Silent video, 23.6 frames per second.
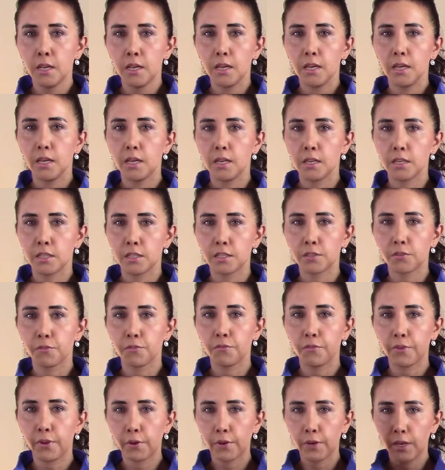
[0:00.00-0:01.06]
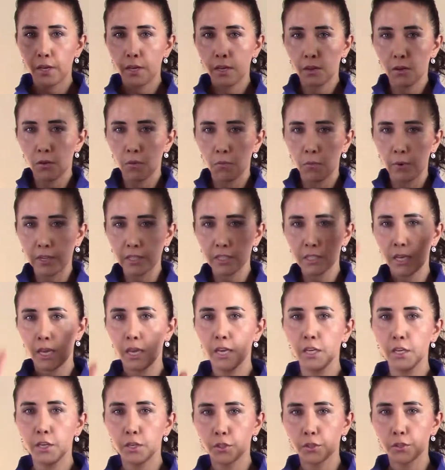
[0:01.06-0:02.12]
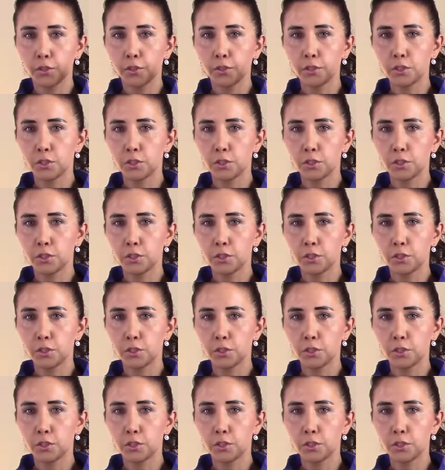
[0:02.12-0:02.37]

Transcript: is very rectangular.